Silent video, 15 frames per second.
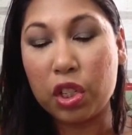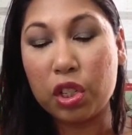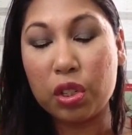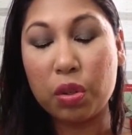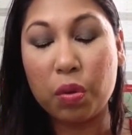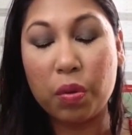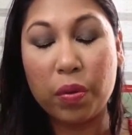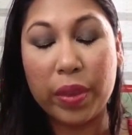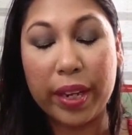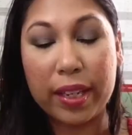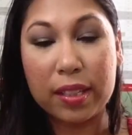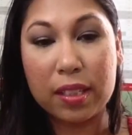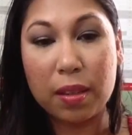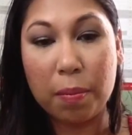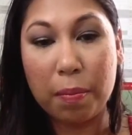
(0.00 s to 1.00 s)
so
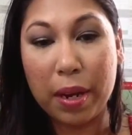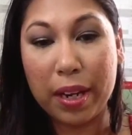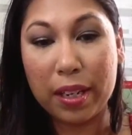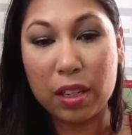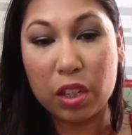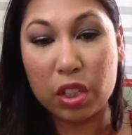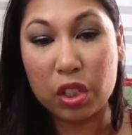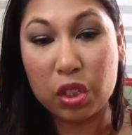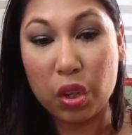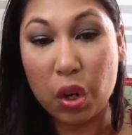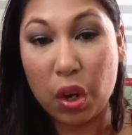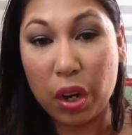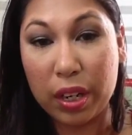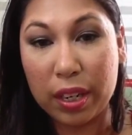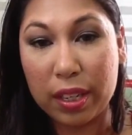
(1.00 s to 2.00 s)
that's a minus
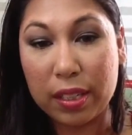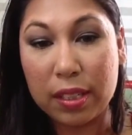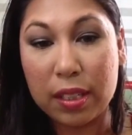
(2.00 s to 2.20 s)
on it.